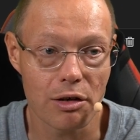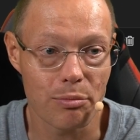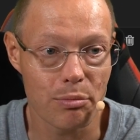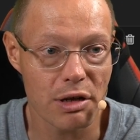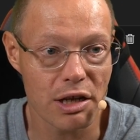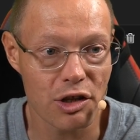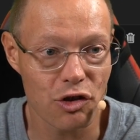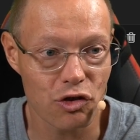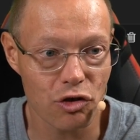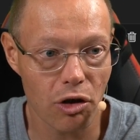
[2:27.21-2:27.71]

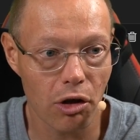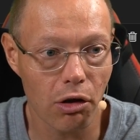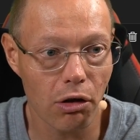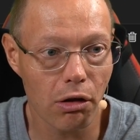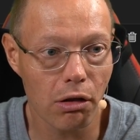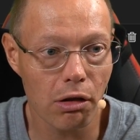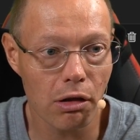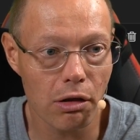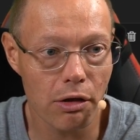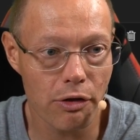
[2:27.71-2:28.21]
Means
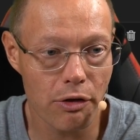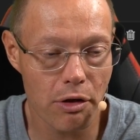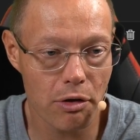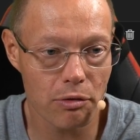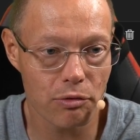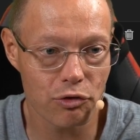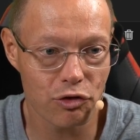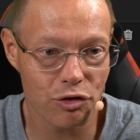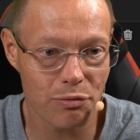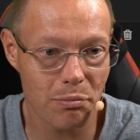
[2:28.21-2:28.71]
all
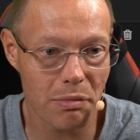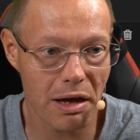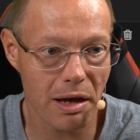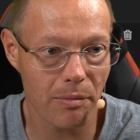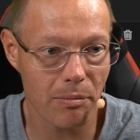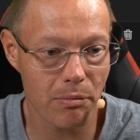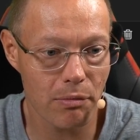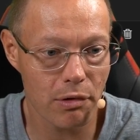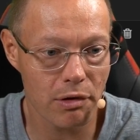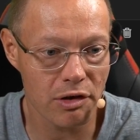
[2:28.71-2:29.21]
those
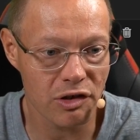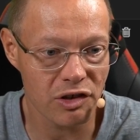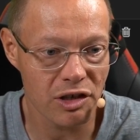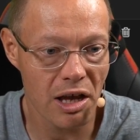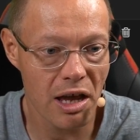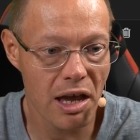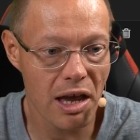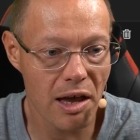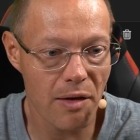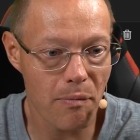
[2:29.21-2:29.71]
members
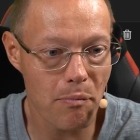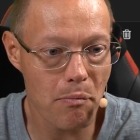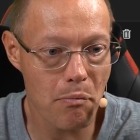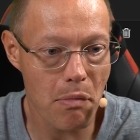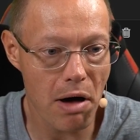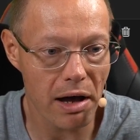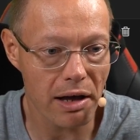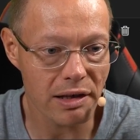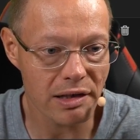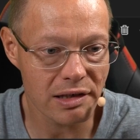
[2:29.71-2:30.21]

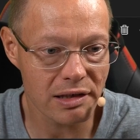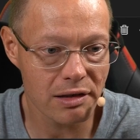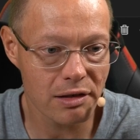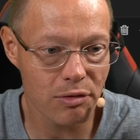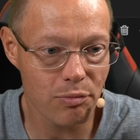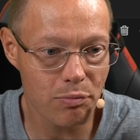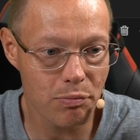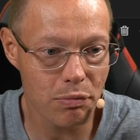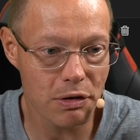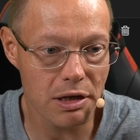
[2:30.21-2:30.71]

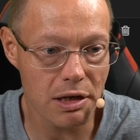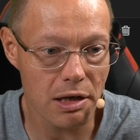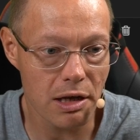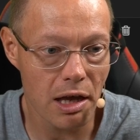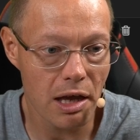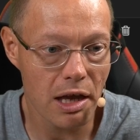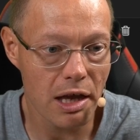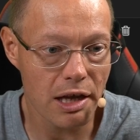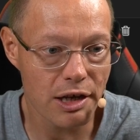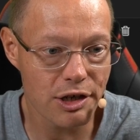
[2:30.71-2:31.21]
must be
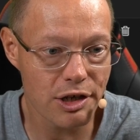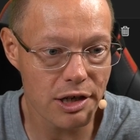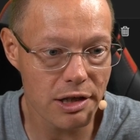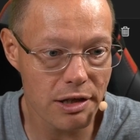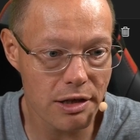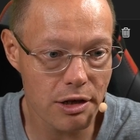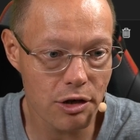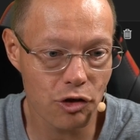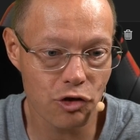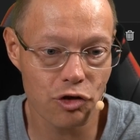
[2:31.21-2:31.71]

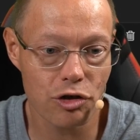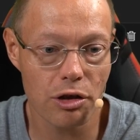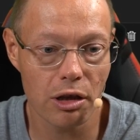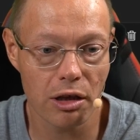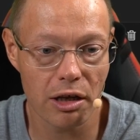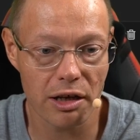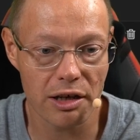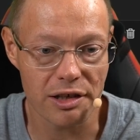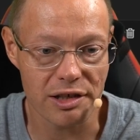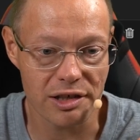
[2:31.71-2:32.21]

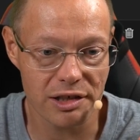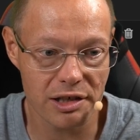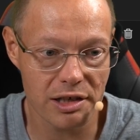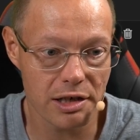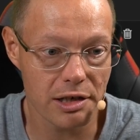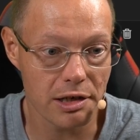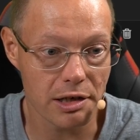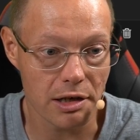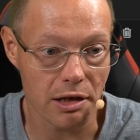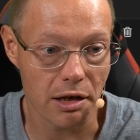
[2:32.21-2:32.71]
initialized
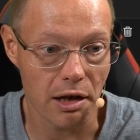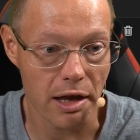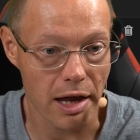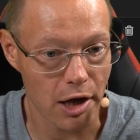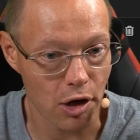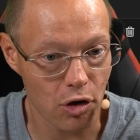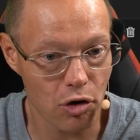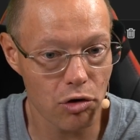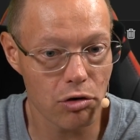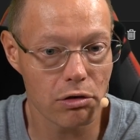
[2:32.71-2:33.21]
here
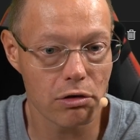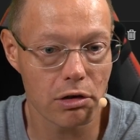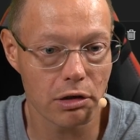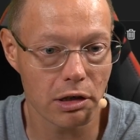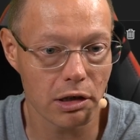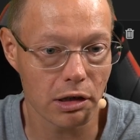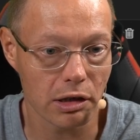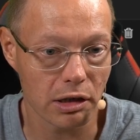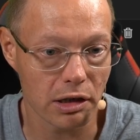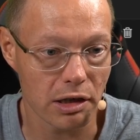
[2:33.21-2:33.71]

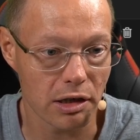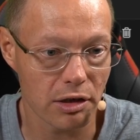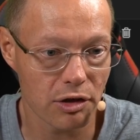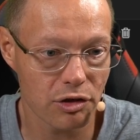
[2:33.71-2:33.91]
accordingly.